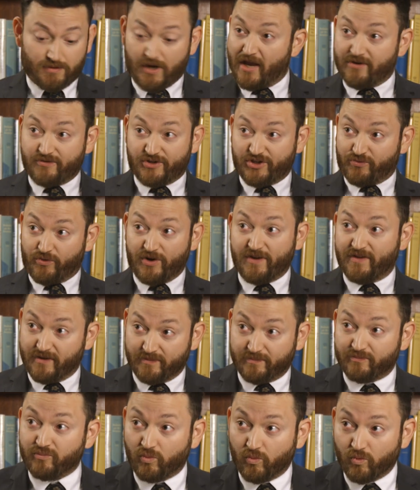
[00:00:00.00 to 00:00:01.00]
And just read
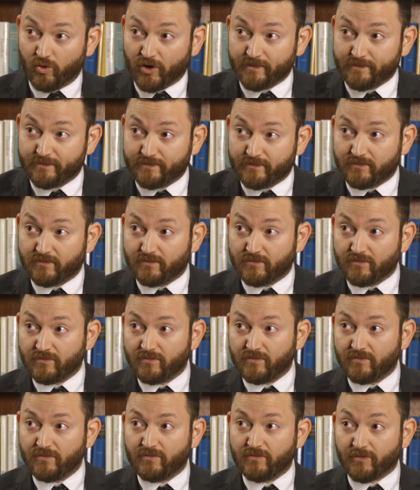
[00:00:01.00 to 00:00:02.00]
the word.
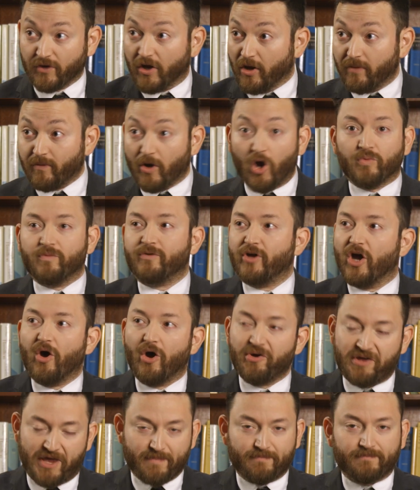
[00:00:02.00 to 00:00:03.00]
Oh, go,
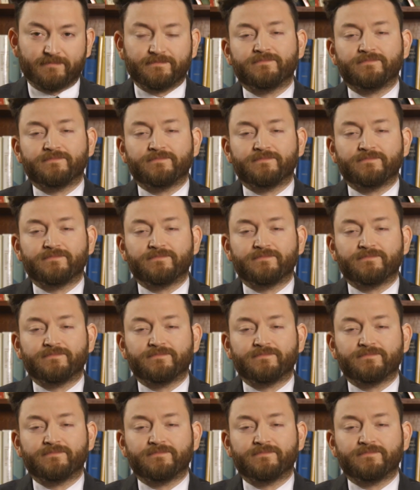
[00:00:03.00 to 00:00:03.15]
okay.